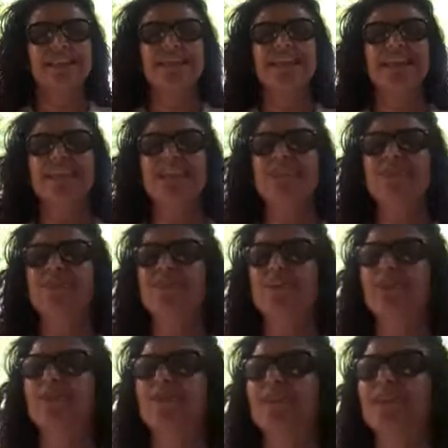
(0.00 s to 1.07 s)
even
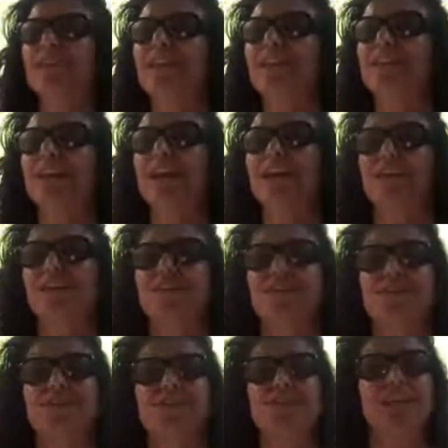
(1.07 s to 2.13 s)
if it is
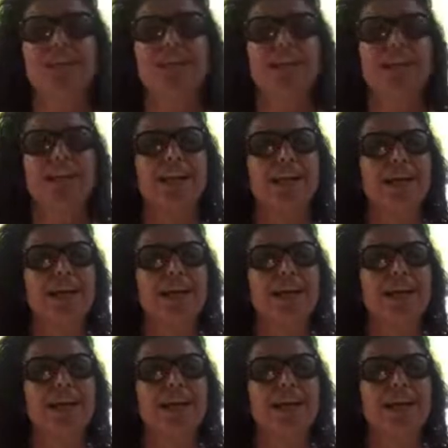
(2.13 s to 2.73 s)
artificial,